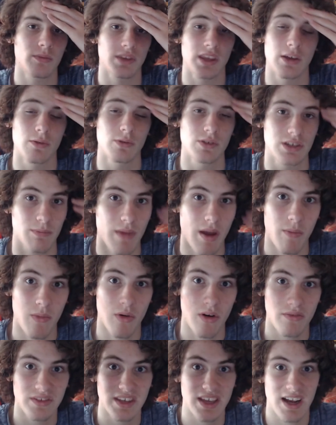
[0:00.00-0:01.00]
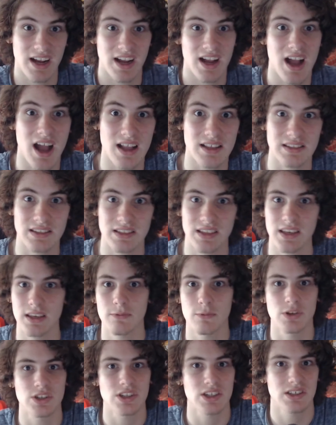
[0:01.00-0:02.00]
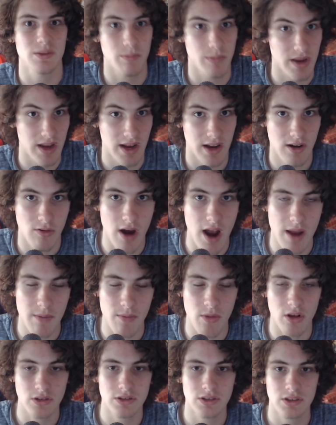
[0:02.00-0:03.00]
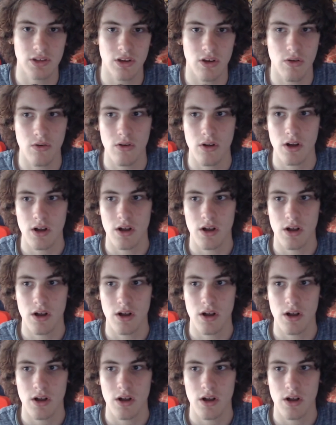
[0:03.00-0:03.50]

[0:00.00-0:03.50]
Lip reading: he was a member of the Akatsuki, which is a big crime also.